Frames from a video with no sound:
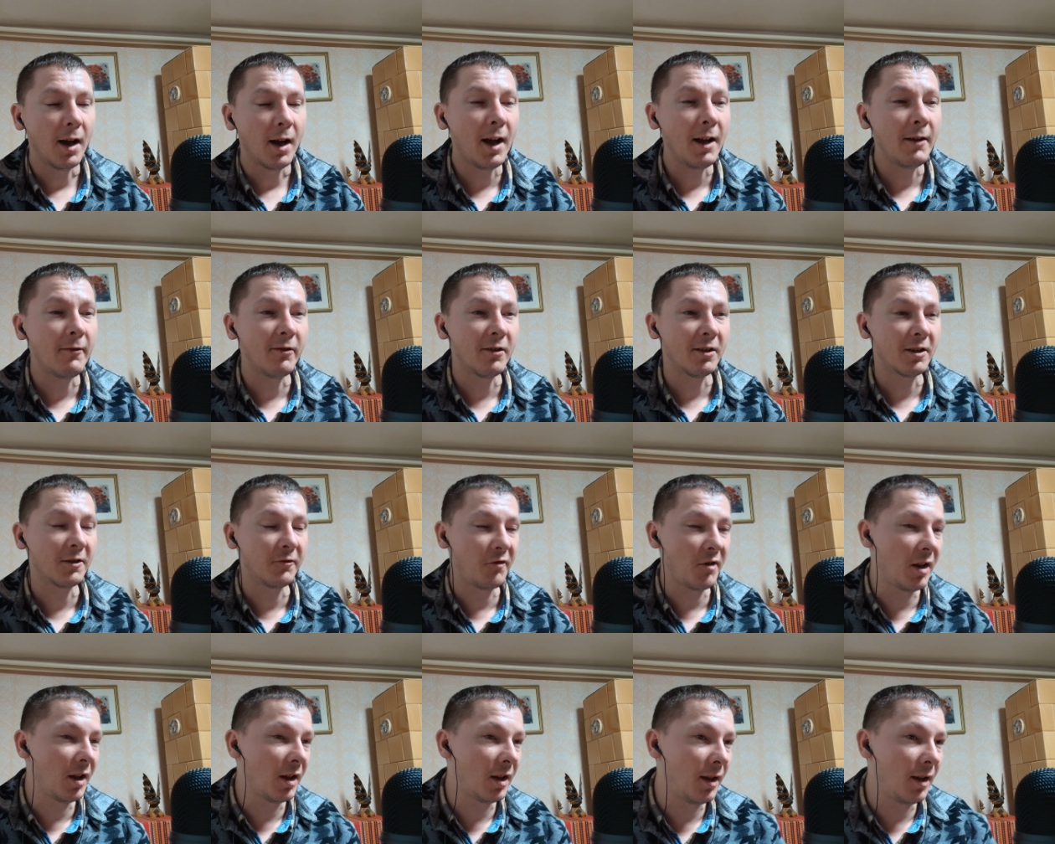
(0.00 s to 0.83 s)
was
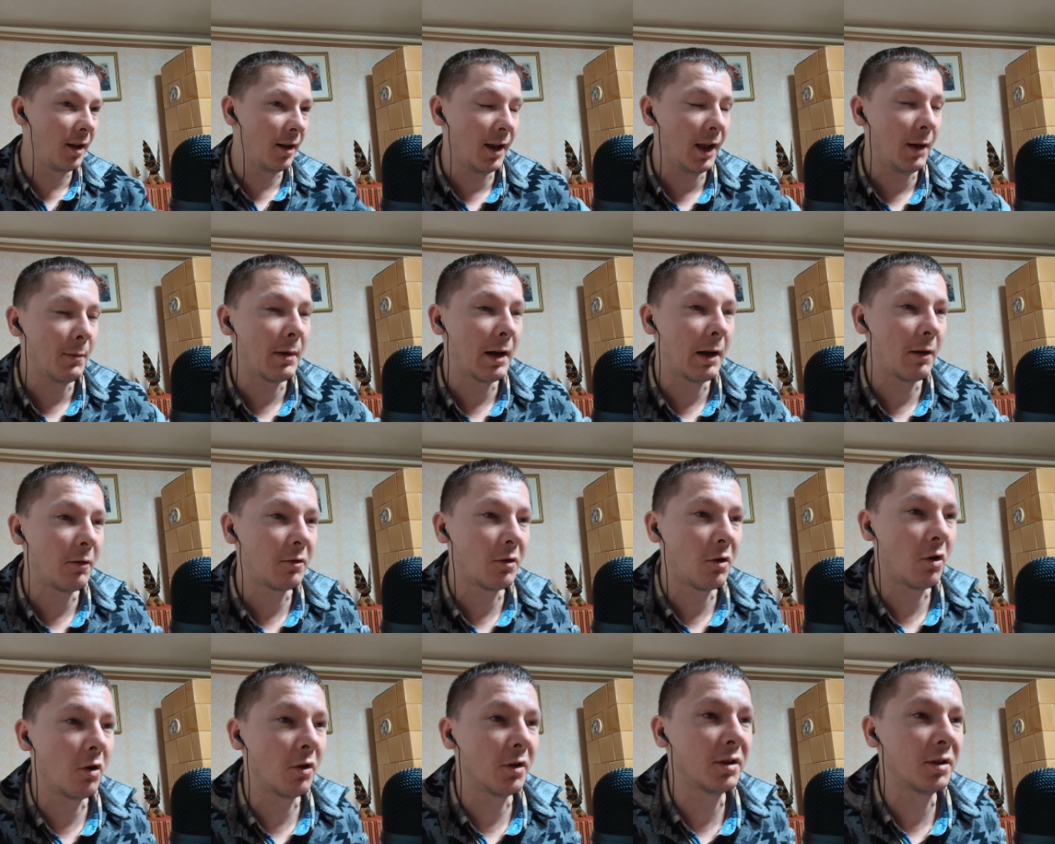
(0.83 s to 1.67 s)
thinking about
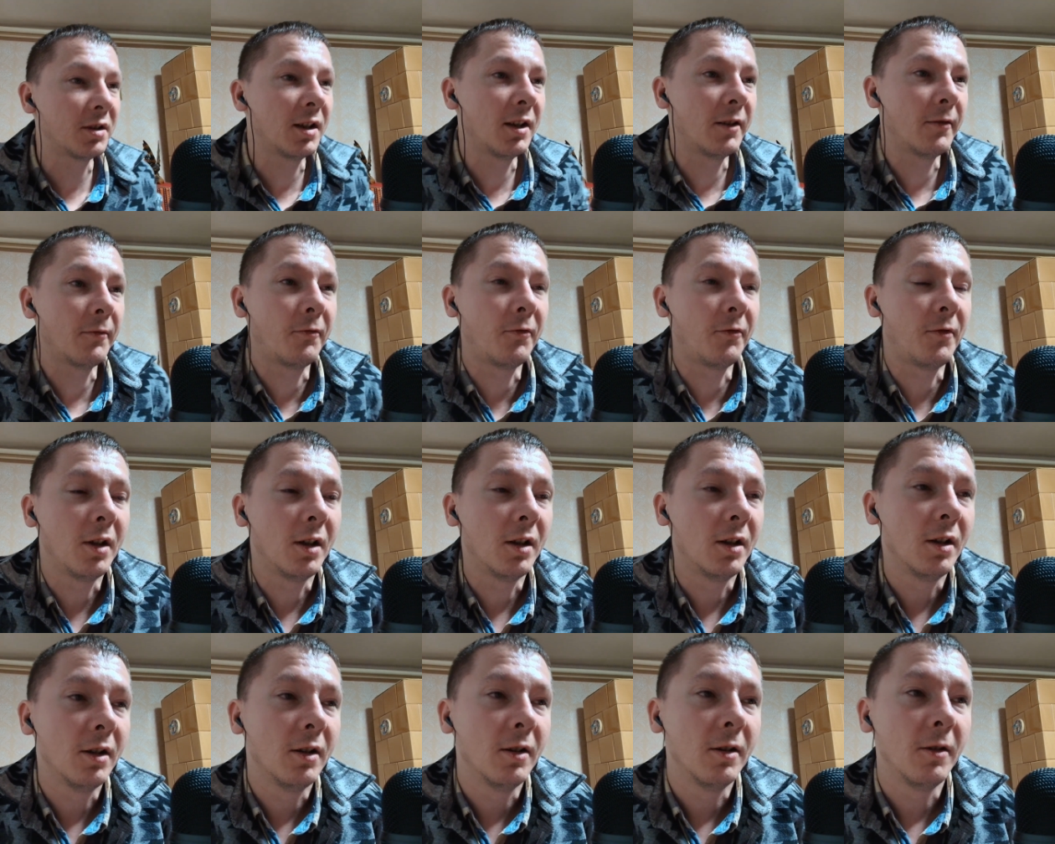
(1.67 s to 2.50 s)
content
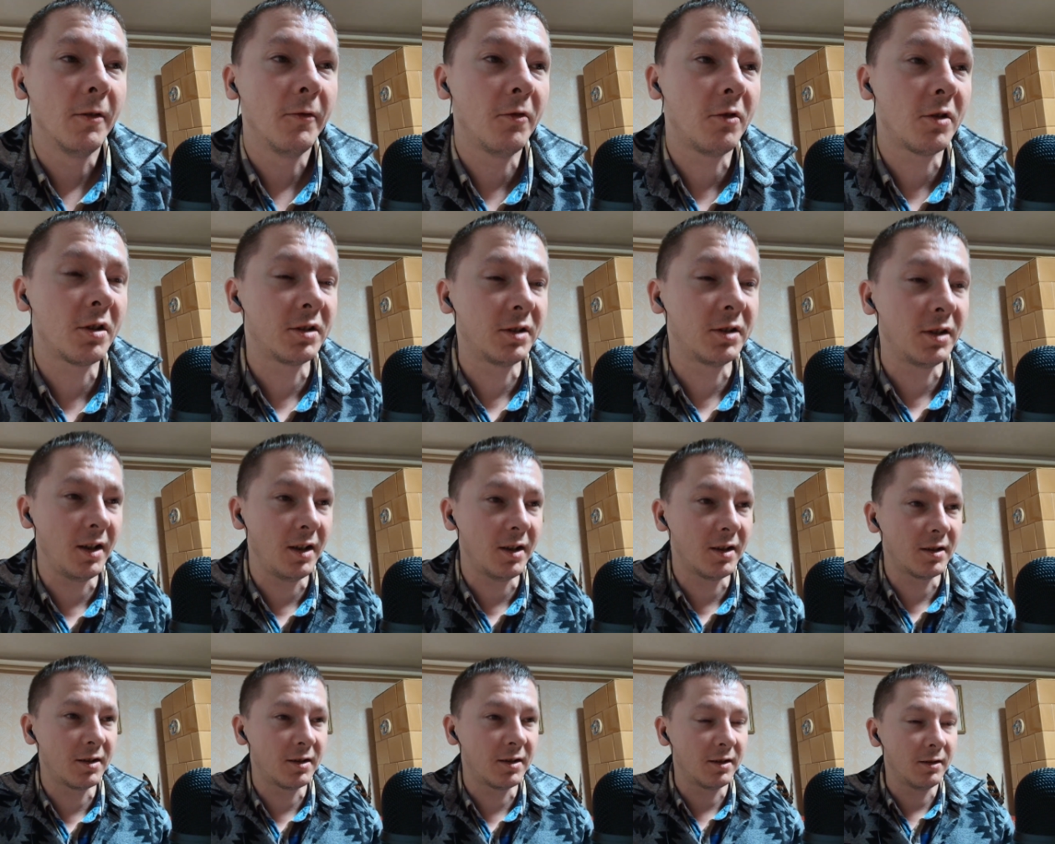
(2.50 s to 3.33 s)
for
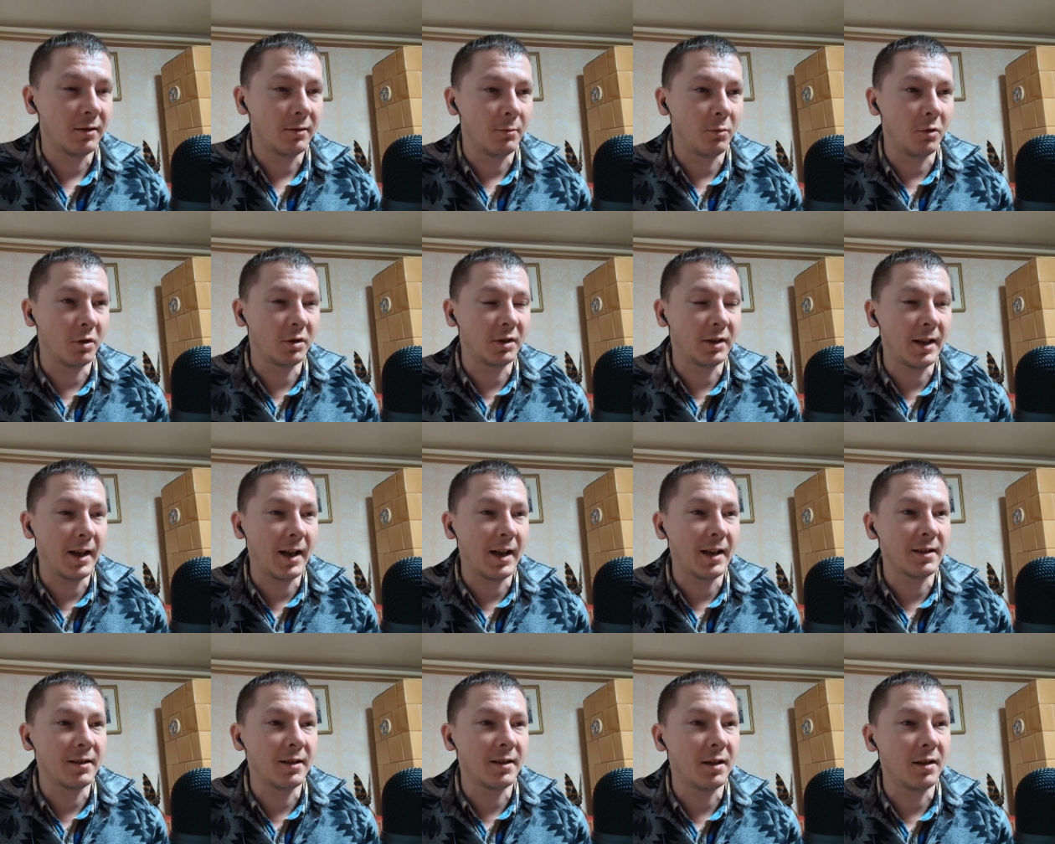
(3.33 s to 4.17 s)
this
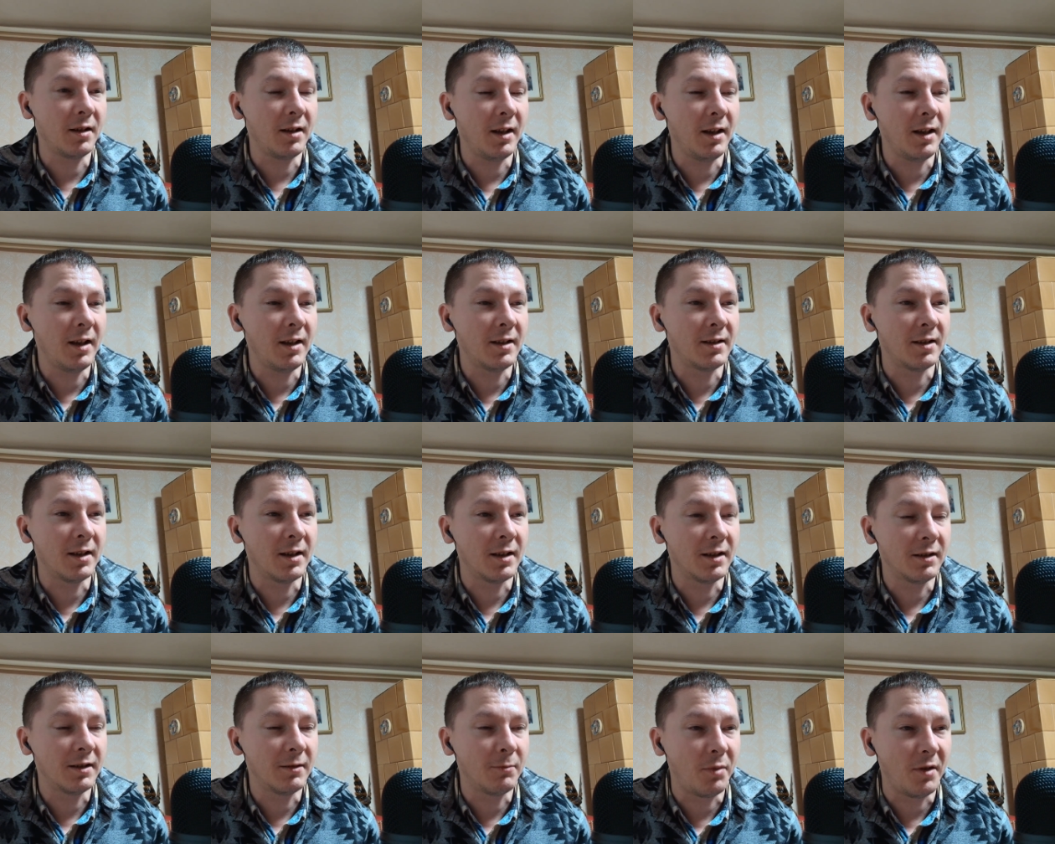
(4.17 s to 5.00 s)
podcast that
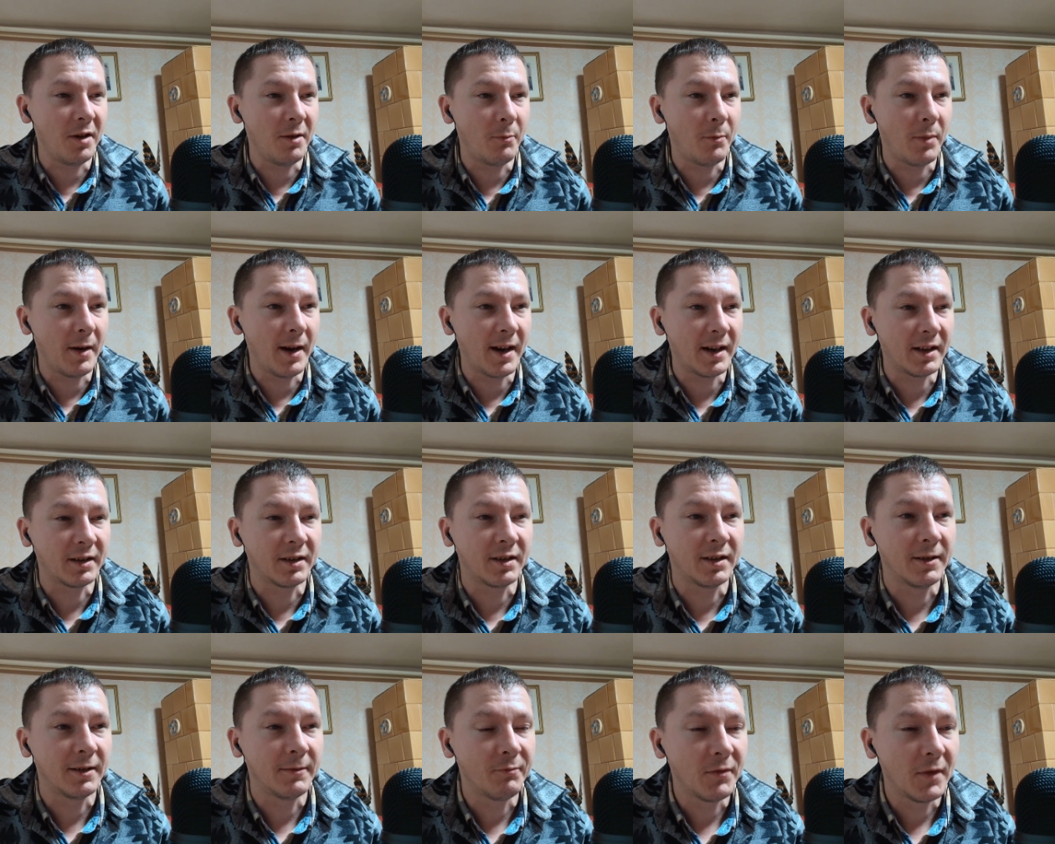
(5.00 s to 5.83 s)
isn't
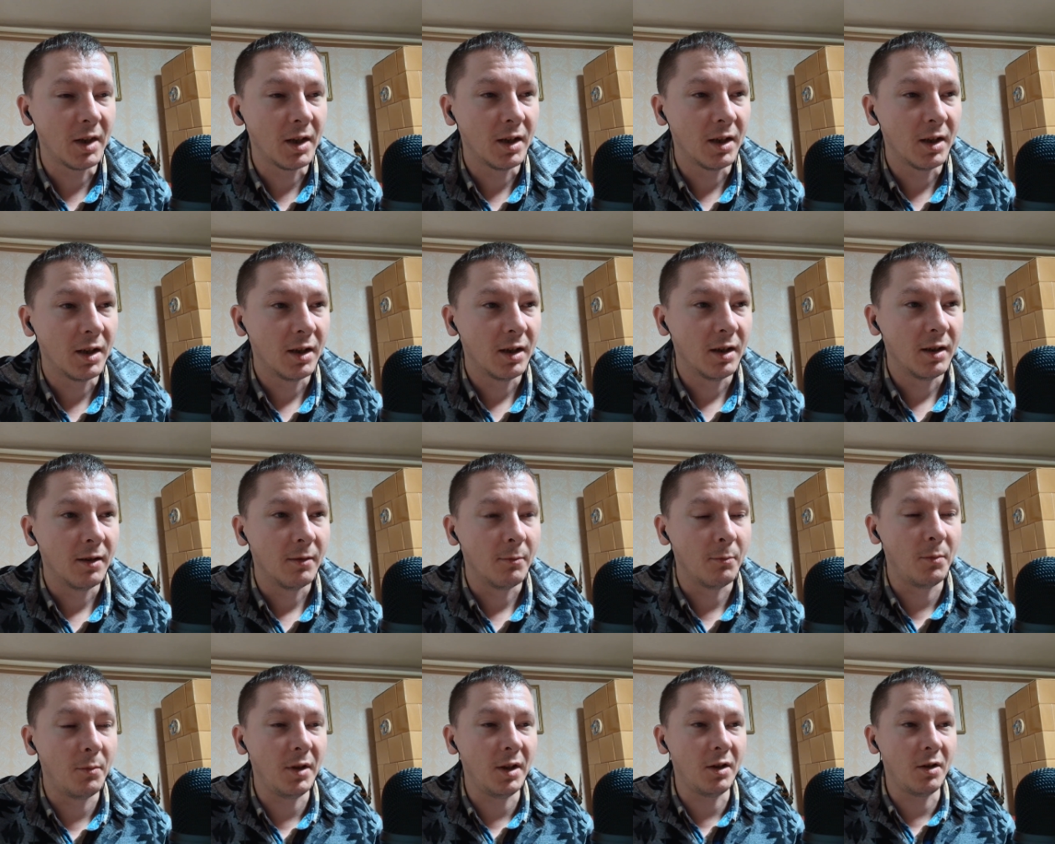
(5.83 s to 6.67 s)
prepared
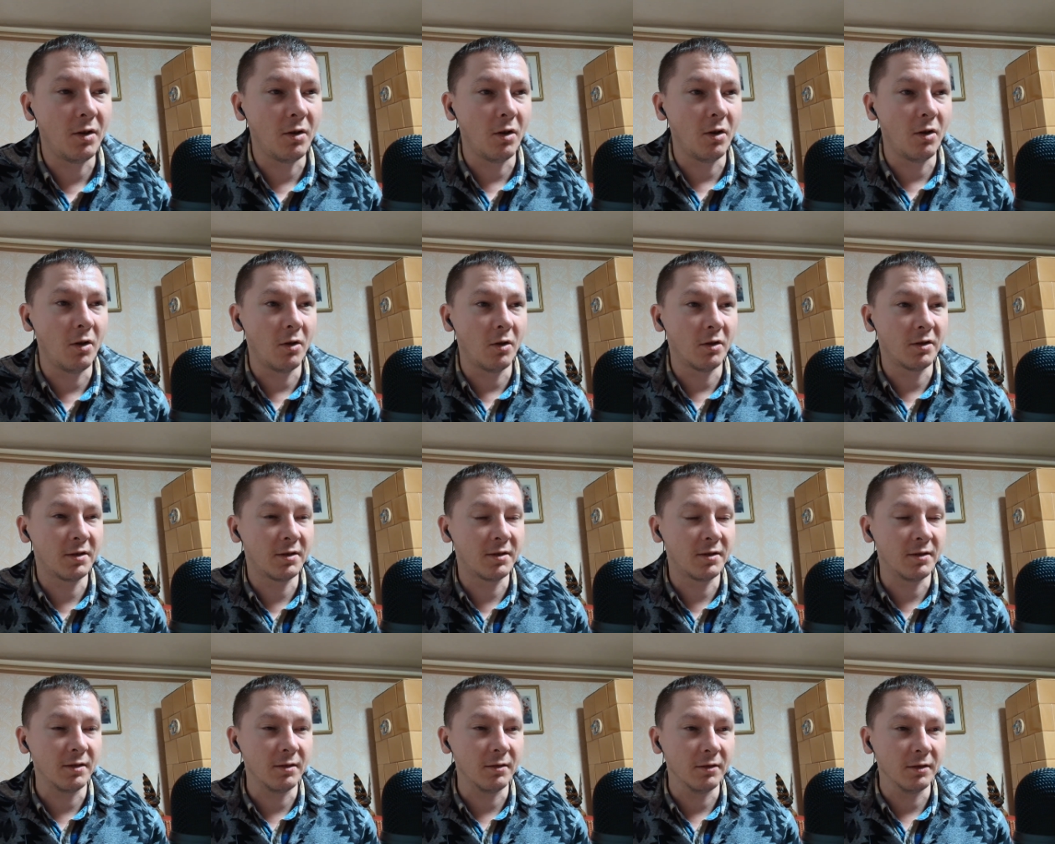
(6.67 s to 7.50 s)

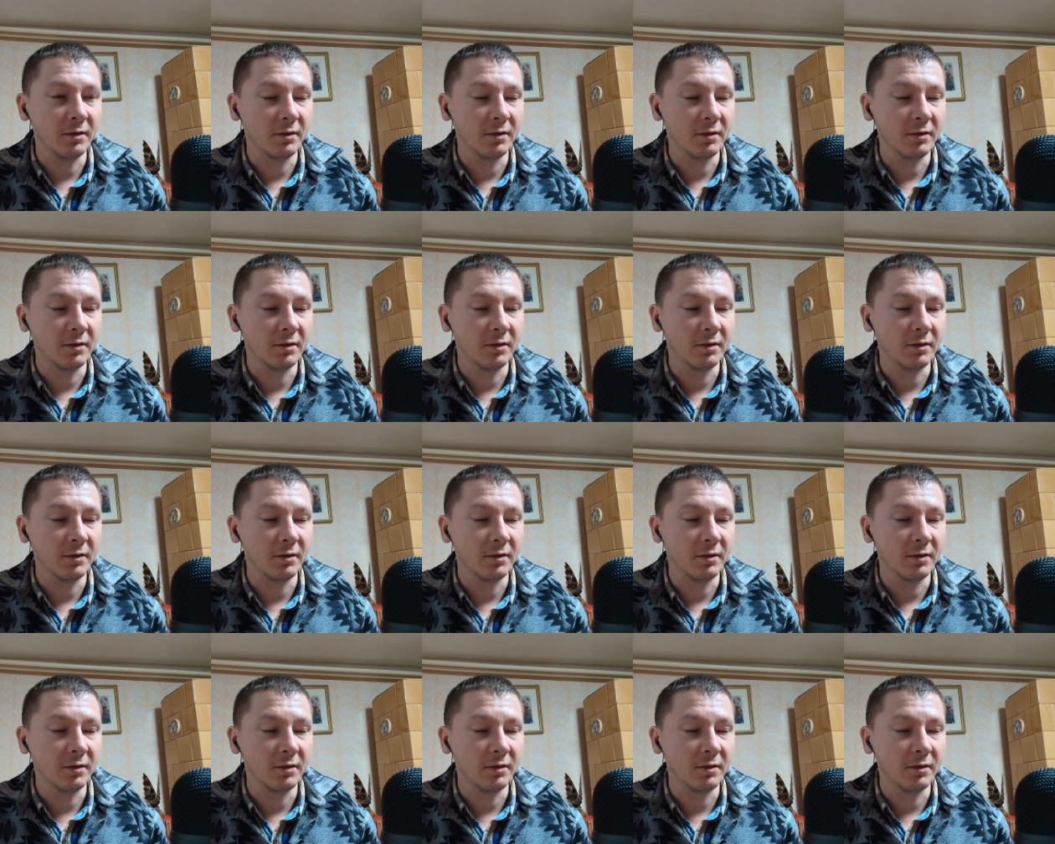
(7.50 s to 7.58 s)
because